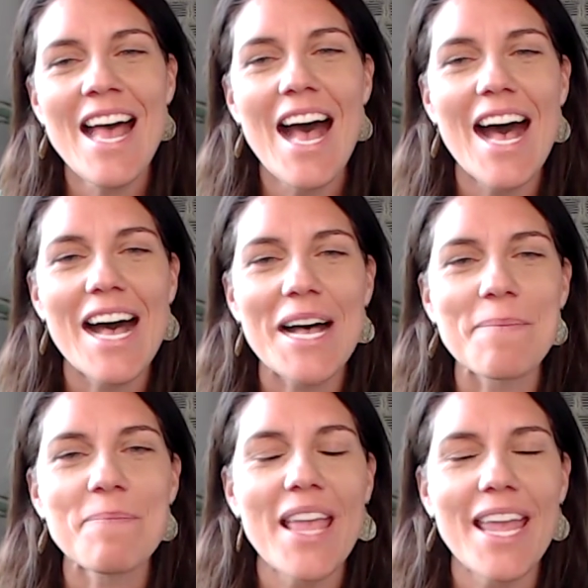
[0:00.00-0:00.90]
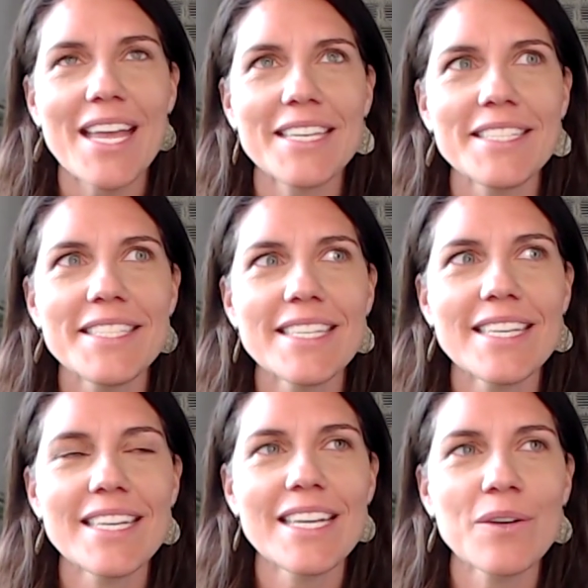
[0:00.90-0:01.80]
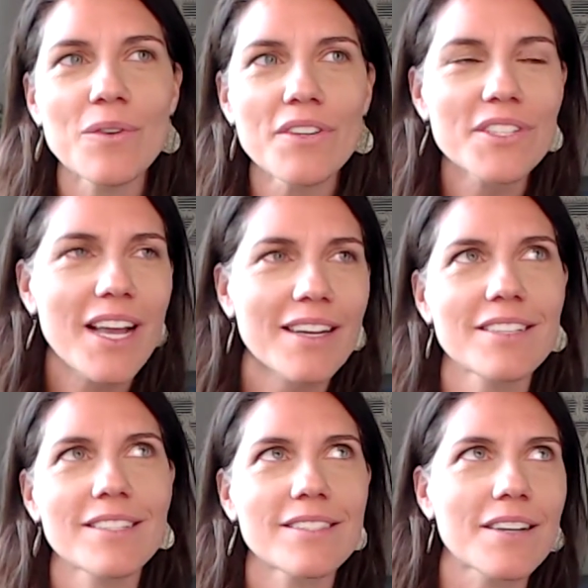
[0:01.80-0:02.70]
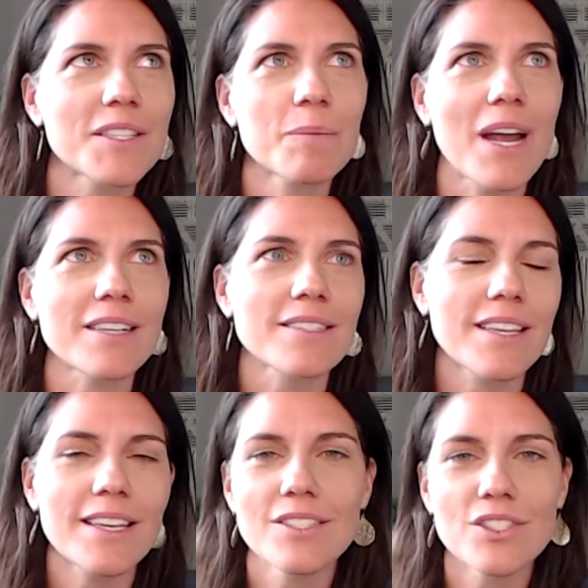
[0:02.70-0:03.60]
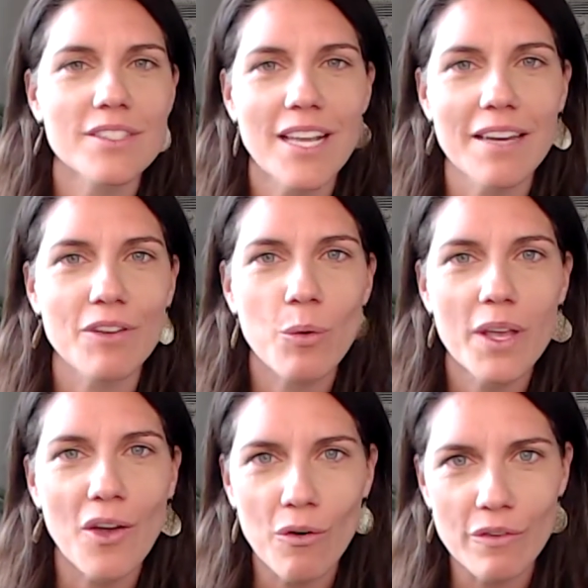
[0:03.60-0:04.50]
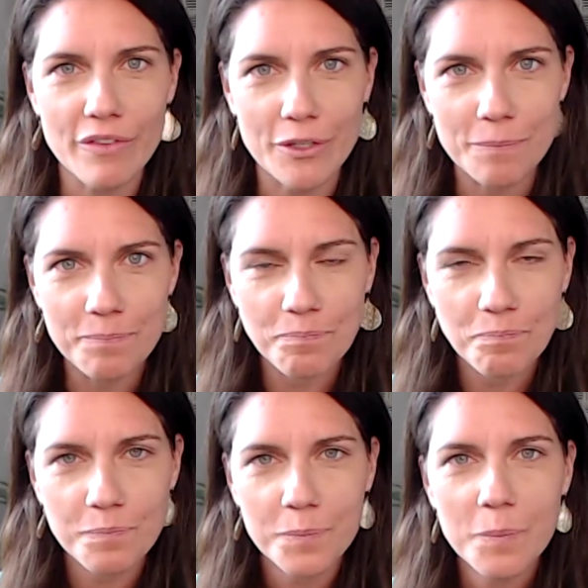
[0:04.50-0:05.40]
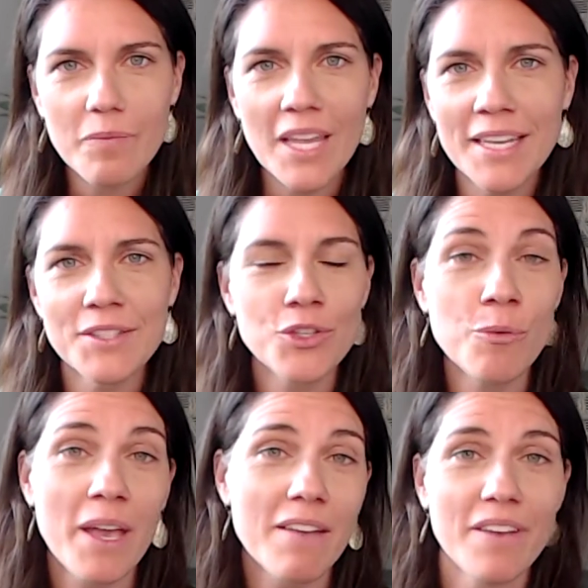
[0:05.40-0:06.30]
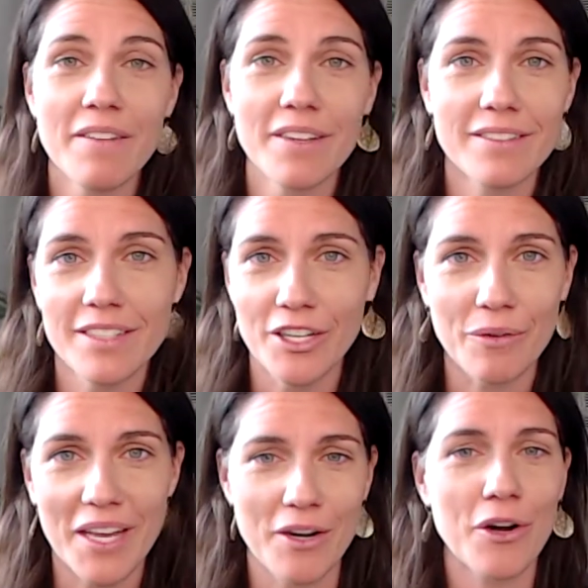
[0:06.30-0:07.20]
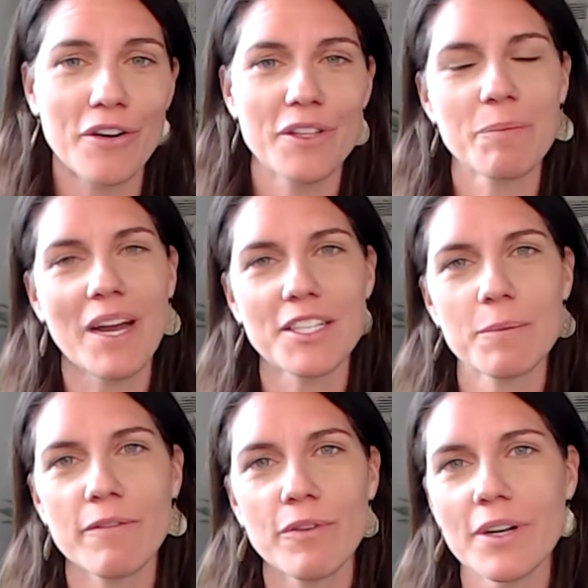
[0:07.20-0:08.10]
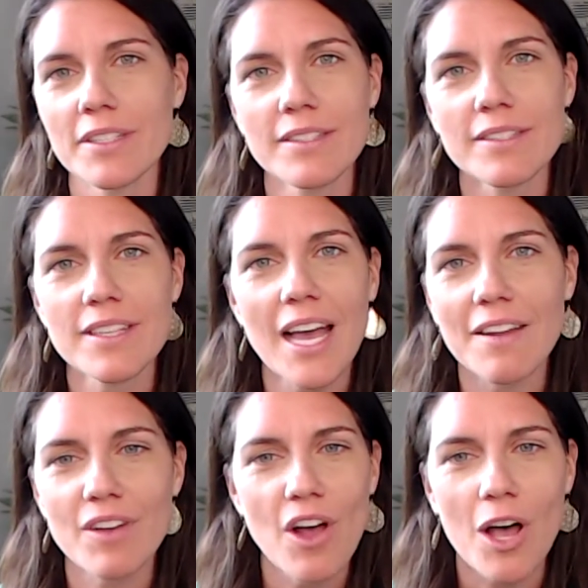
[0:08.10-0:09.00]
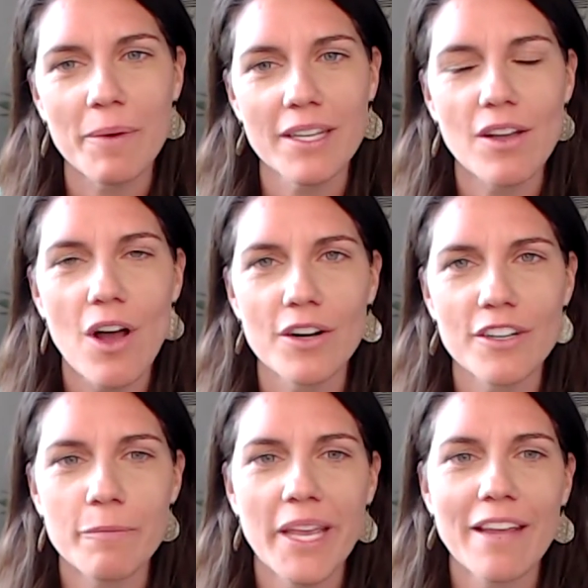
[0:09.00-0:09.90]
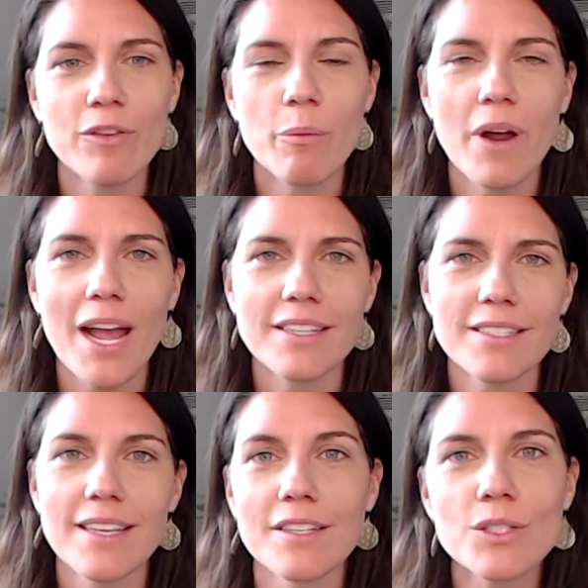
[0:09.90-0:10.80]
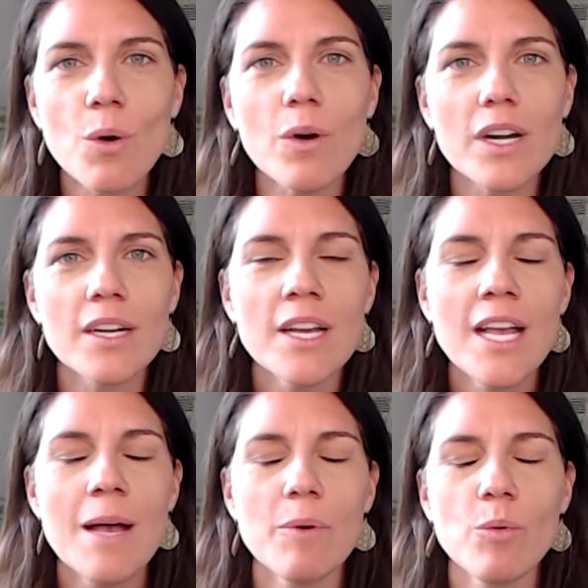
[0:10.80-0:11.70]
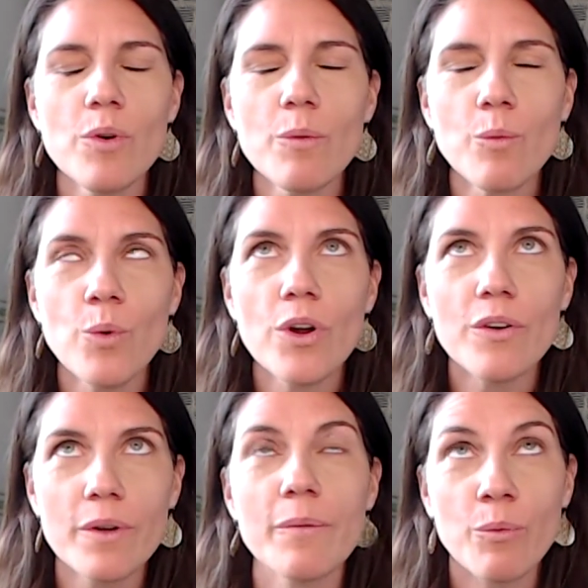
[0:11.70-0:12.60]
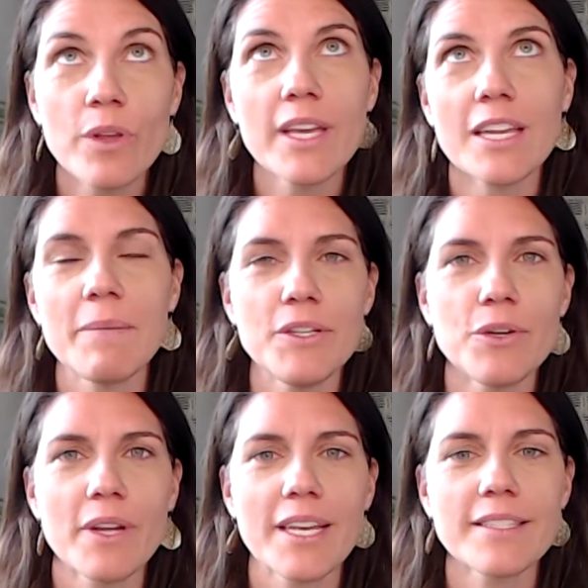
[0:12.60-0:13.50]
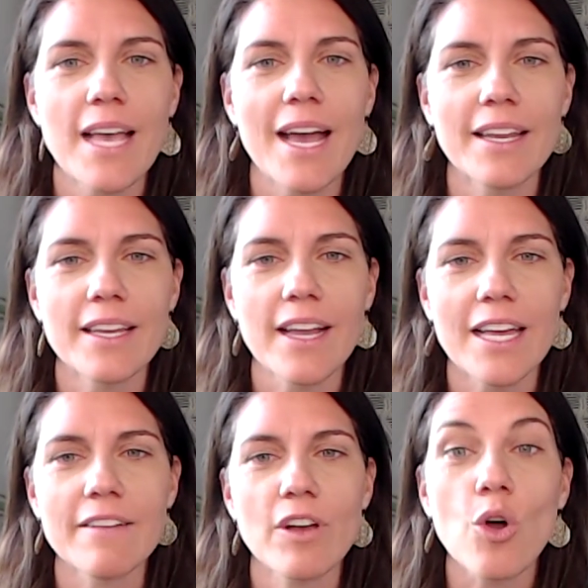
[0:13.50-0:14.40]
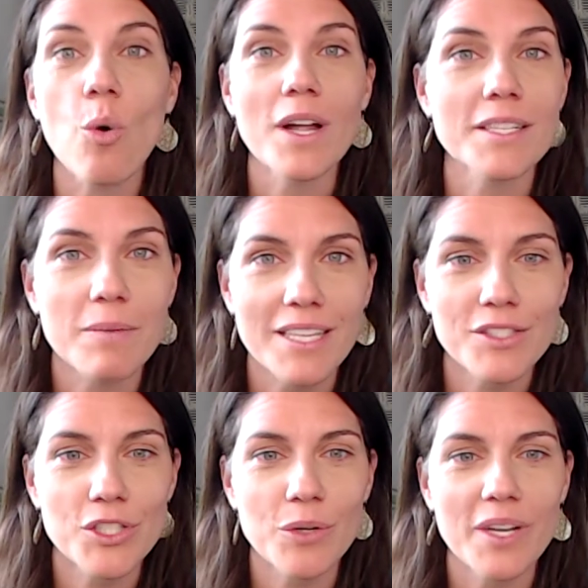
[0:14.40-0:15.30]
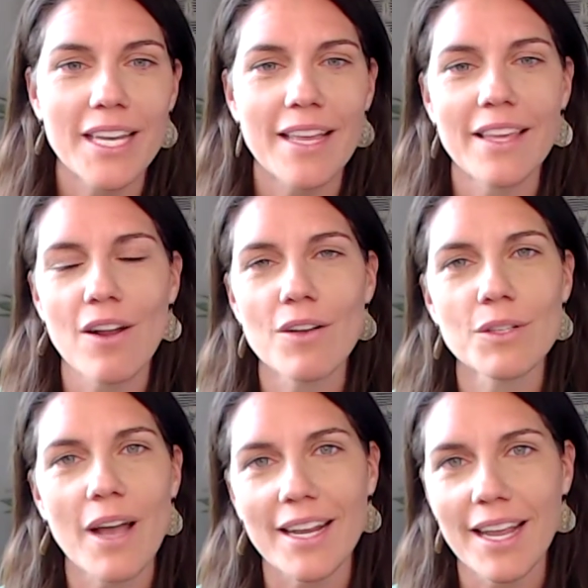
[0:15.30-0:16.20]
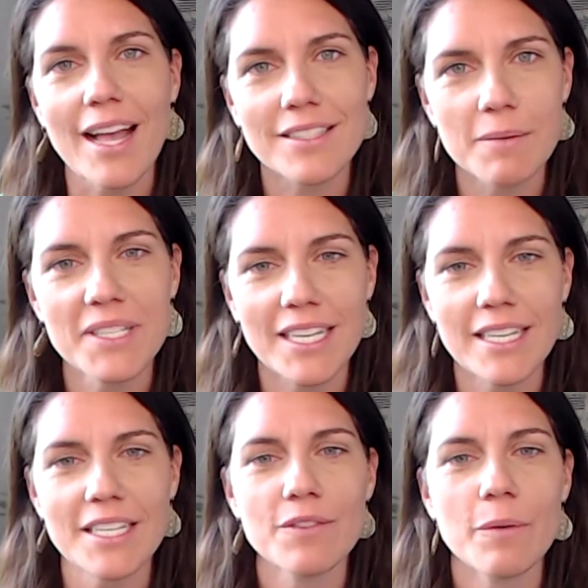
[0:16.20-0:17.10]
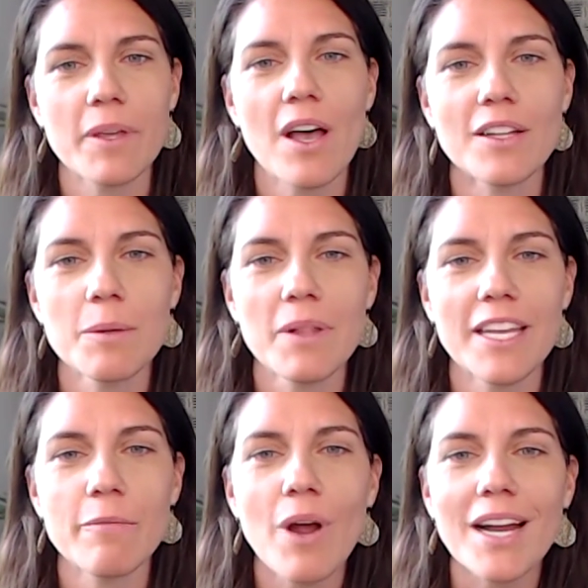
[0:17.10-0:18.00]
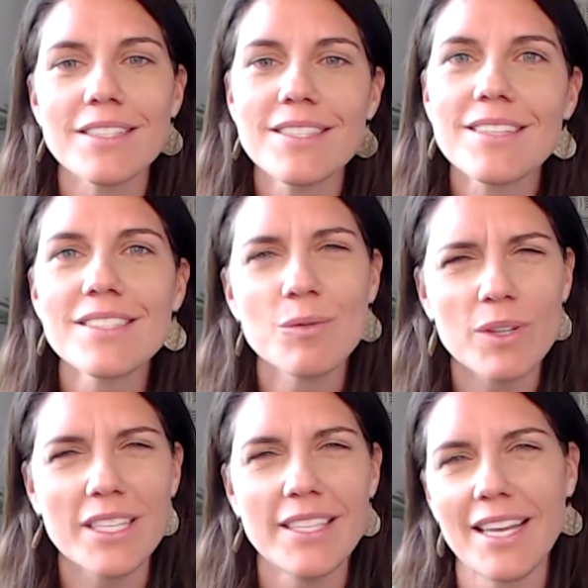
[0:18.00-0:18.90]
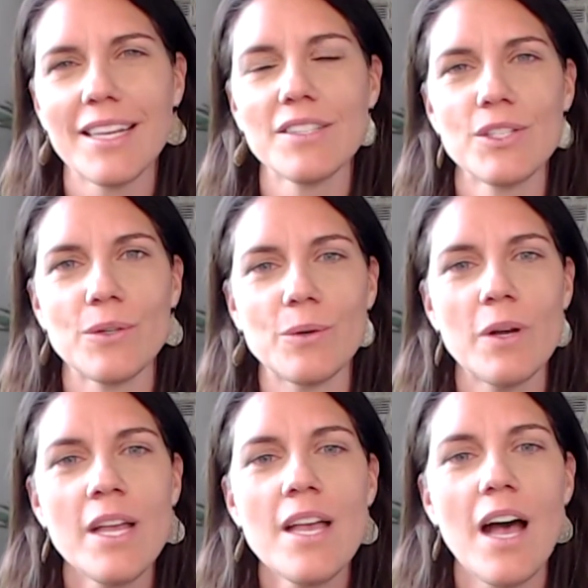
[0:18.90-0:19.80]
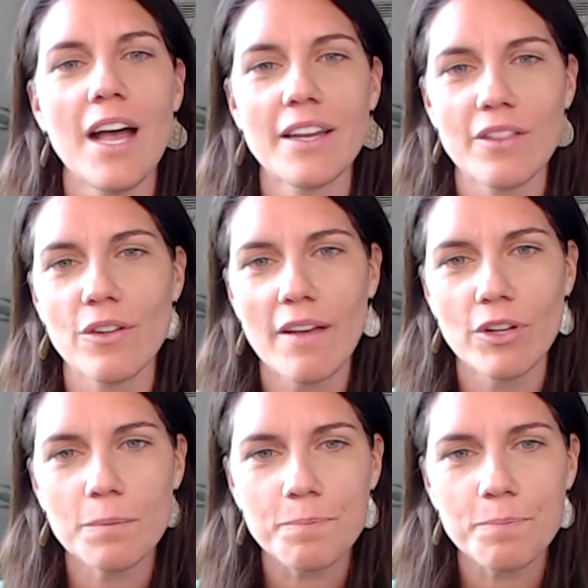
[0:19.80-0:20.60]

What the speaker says: And in order to kind of just start this practice, I guess just kind of a quick overview is you may have even, kind of heard of this practice before. It's kind of a common cognitive behavioral practice at its core, but what we're really going to be doing is adding kind of a quantum lens to it, and then also adding on some techniques from the contemplative practices to really take it to another level.